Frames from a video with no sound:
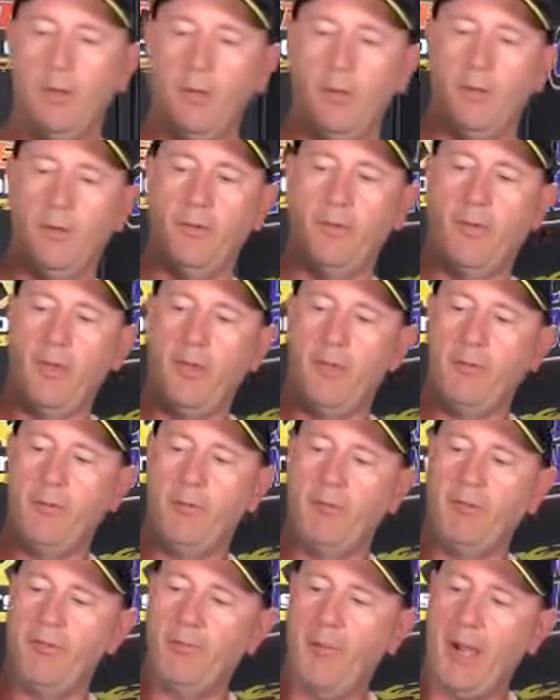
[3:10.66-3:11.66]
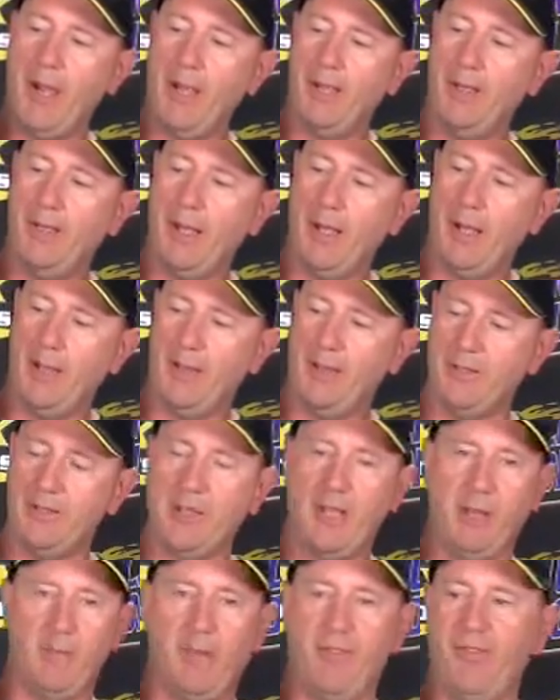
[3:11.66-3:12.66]
Also, we've made this
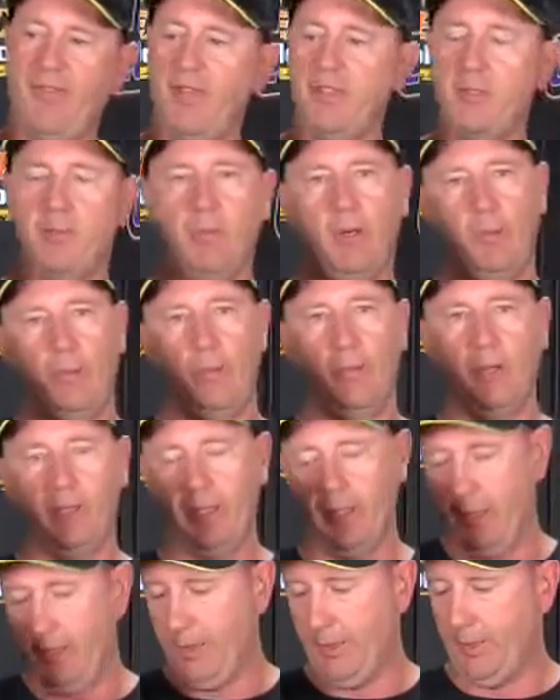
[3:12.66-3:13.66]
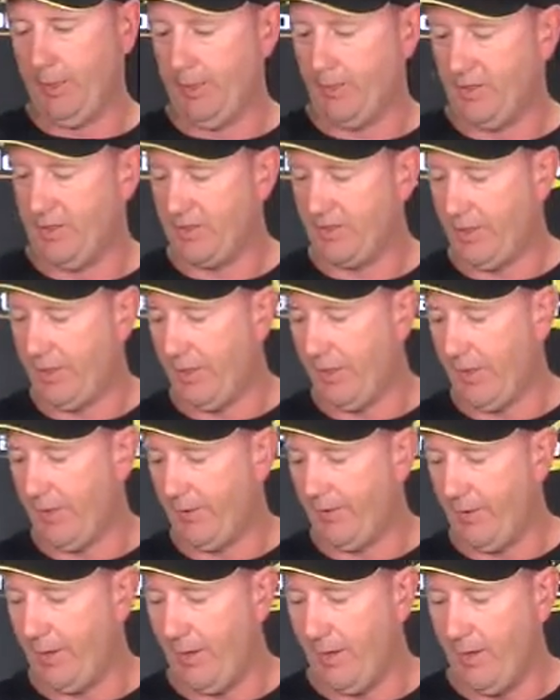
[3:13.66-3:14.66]
kit professional by putting in a
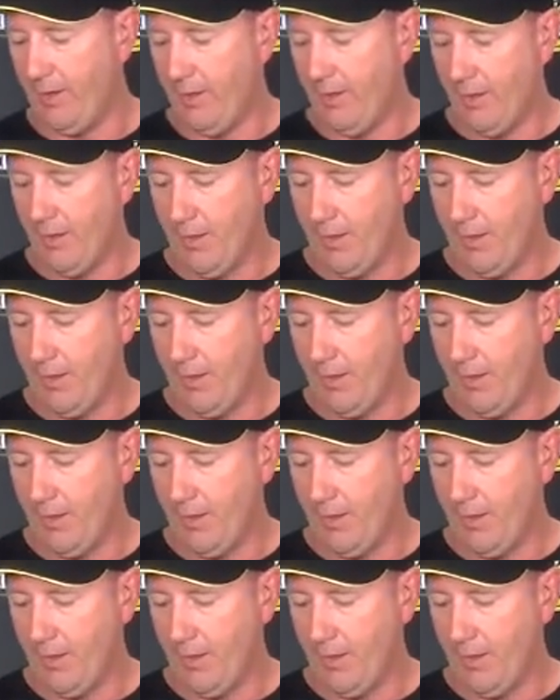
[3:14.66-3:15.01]
disconnect set.